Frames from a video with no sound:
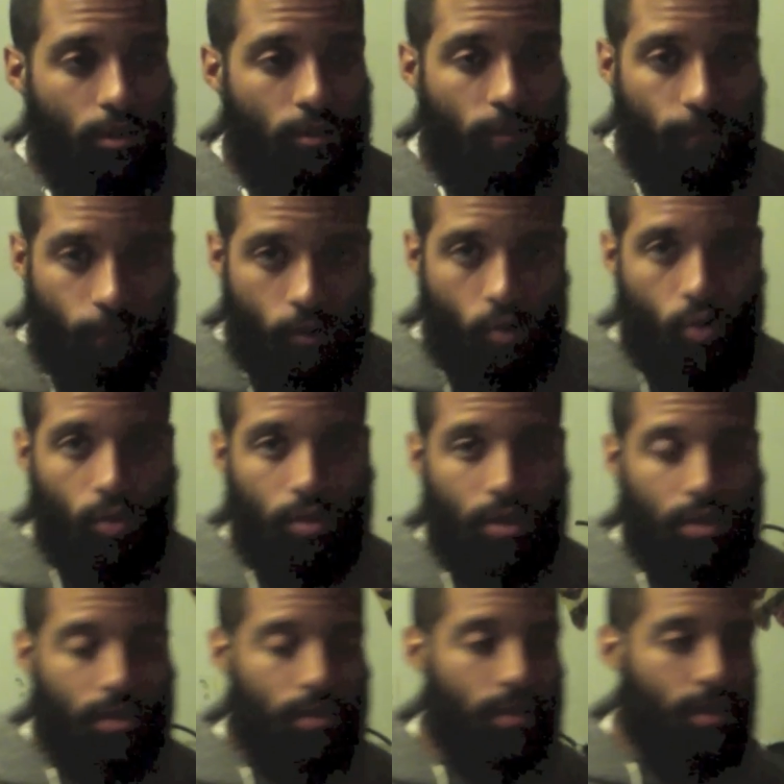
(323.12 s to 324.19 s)

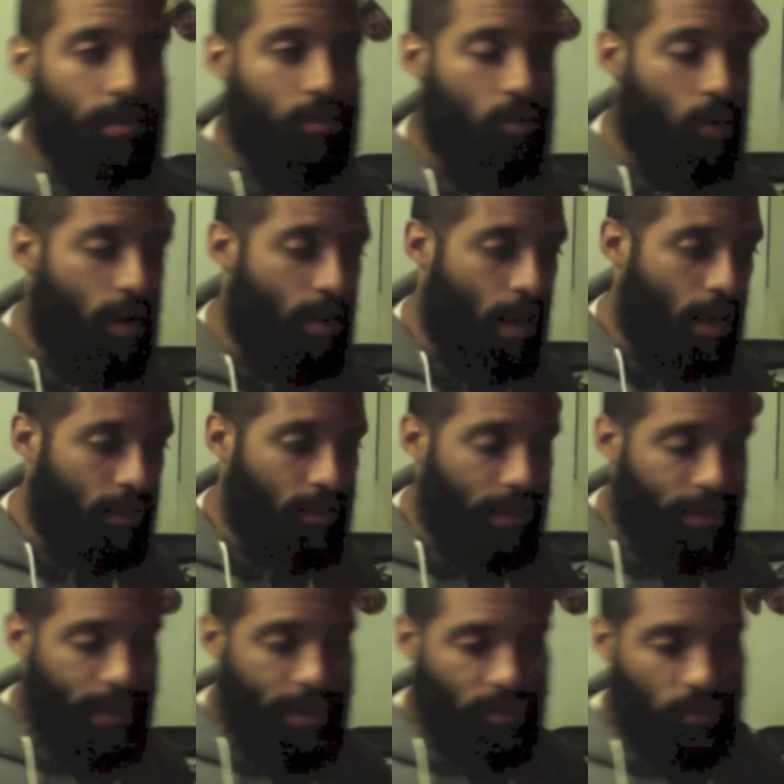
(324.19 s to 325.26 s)
foods so I,
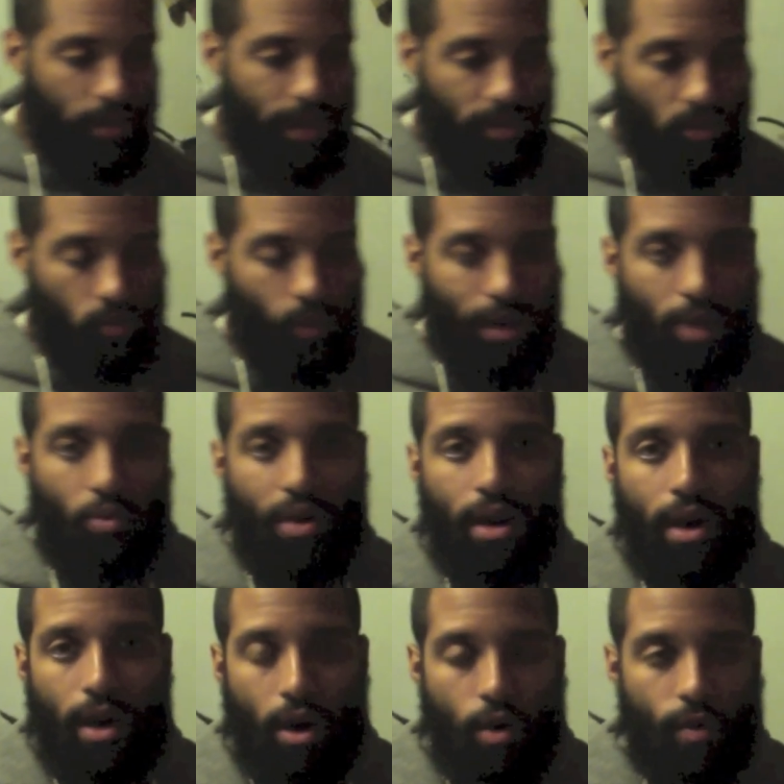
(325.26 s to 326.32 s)
that, that's that's what I want to
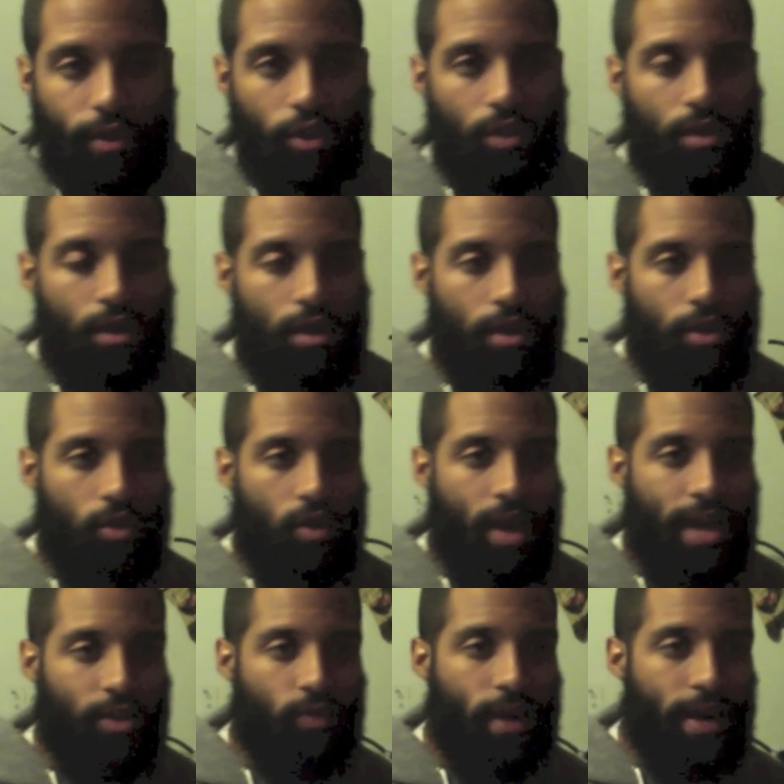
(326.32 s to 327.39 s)
encourage you
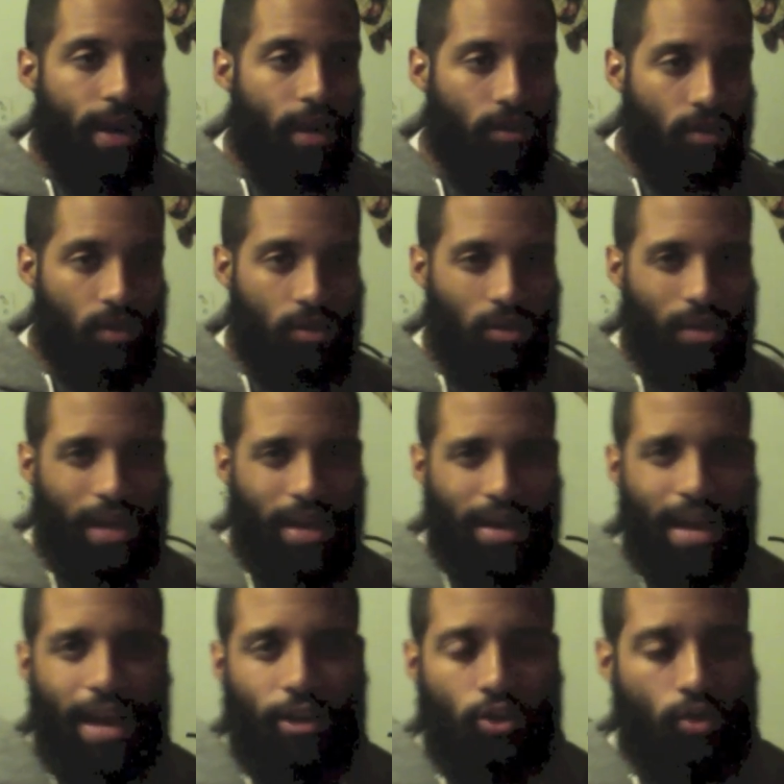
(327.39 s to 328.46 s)
guys right now to stay
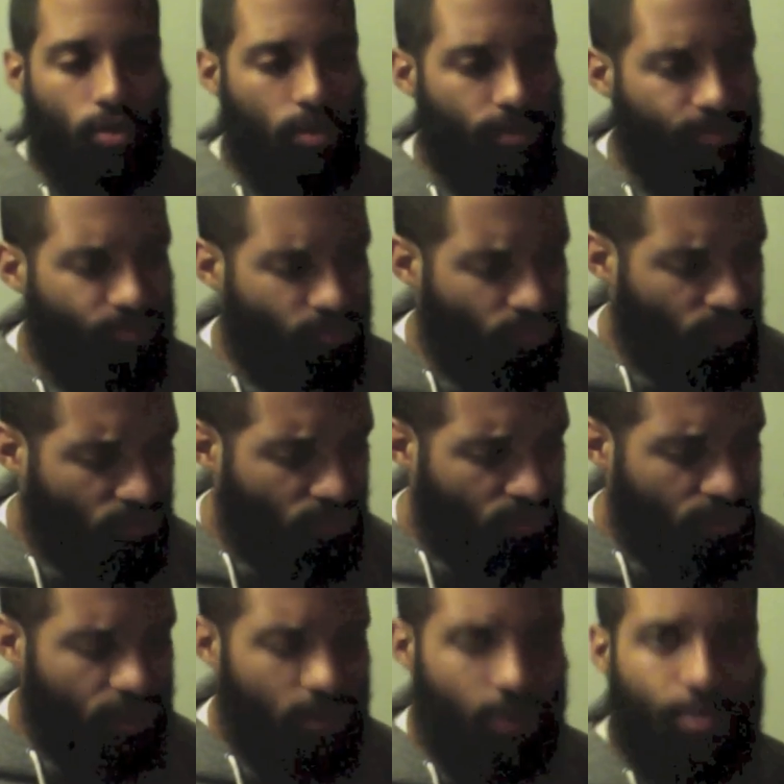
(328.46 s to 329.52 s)
natural
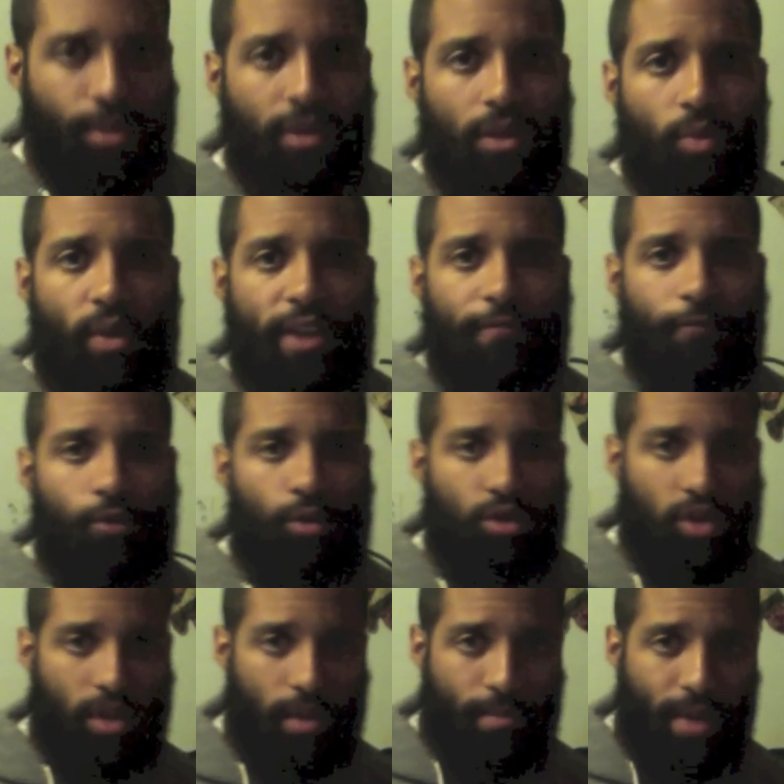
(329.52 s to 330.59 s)
put the right foods
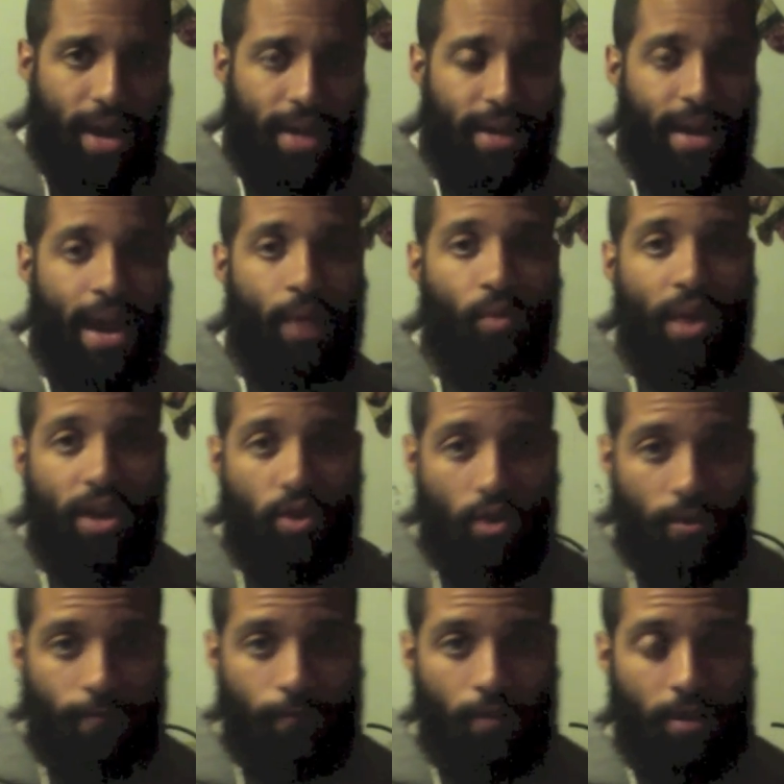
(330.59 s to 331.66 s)
in your body that way you
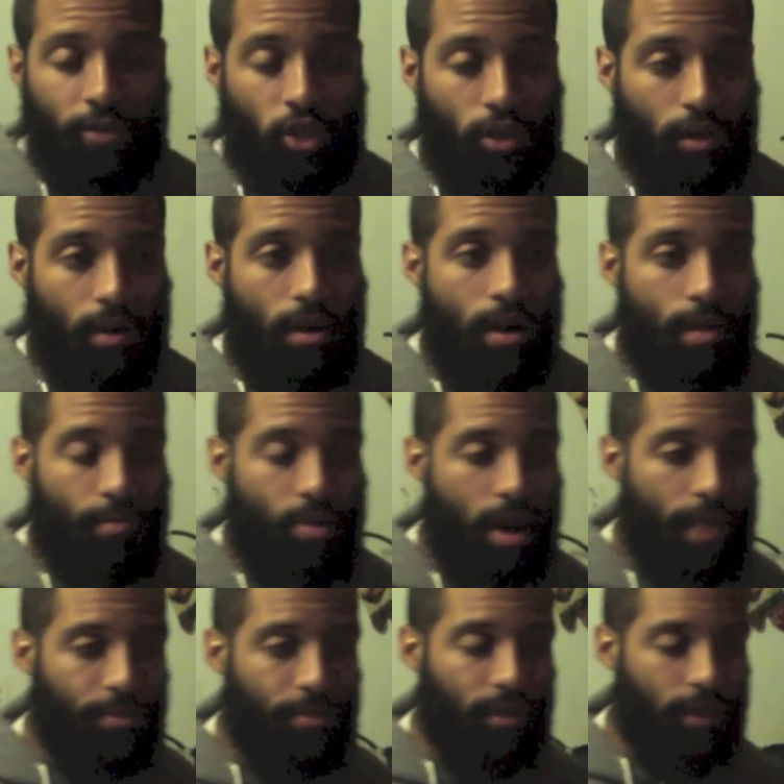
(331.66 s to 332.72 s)
can function
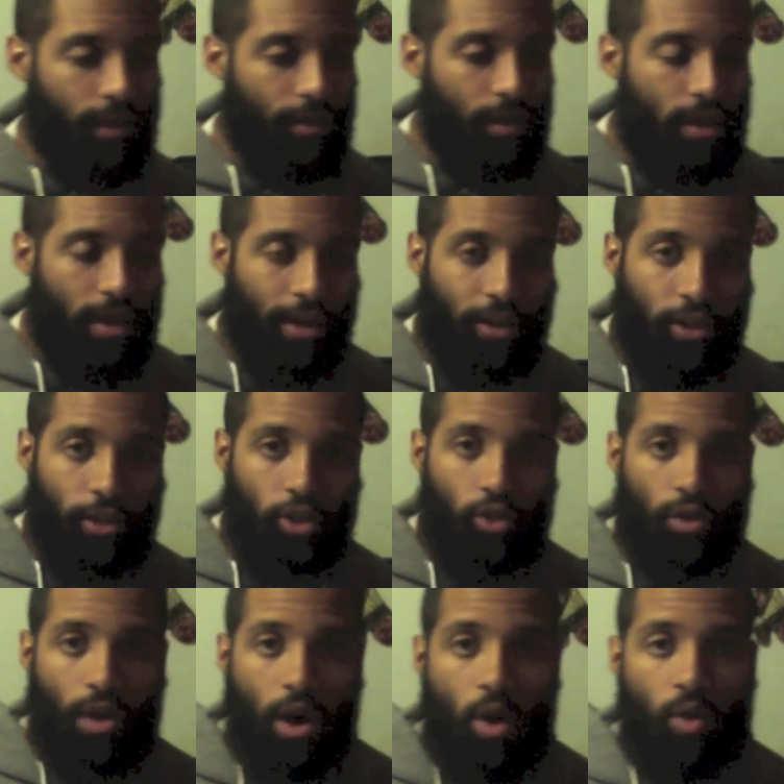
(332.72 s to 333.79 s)
properly. And did you
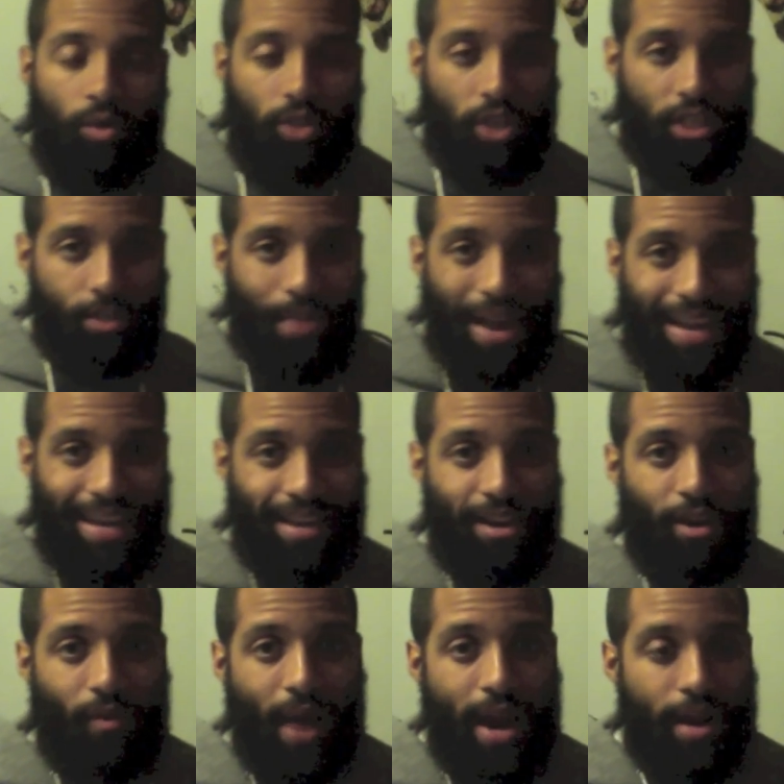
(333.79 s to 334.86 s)
know just by eating
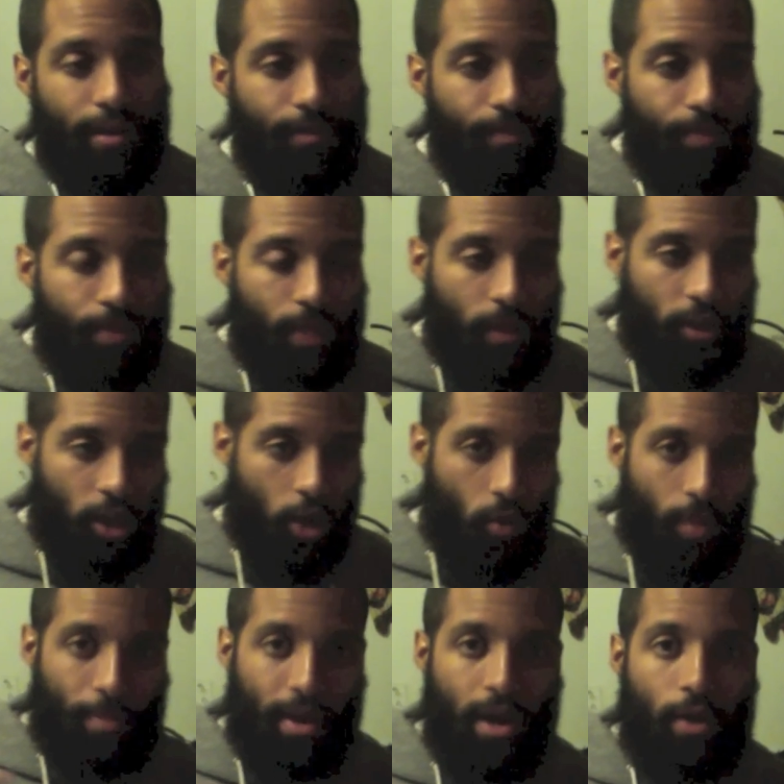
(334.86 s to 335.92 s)
right, your
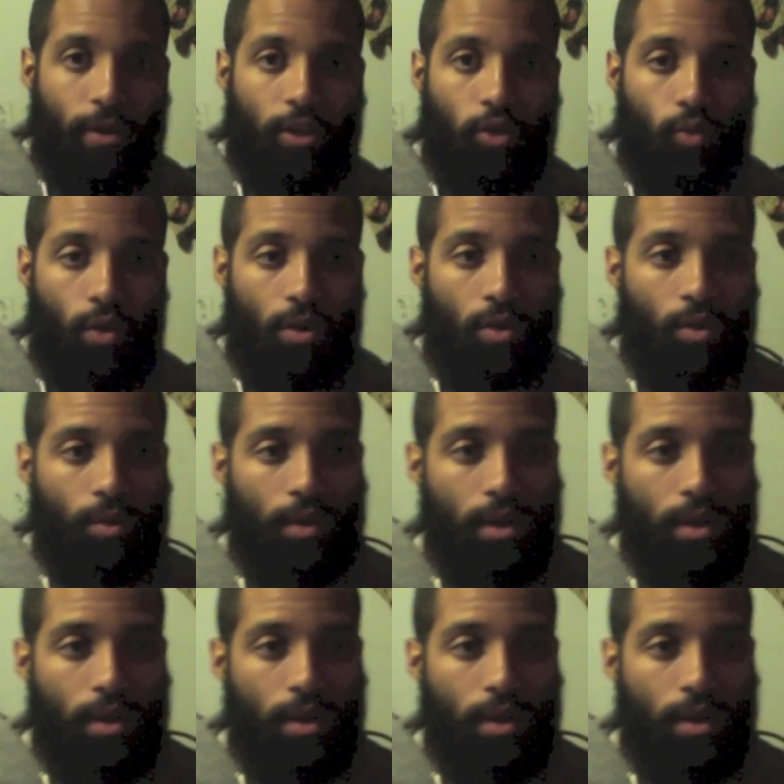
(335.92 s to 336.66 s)
appearance will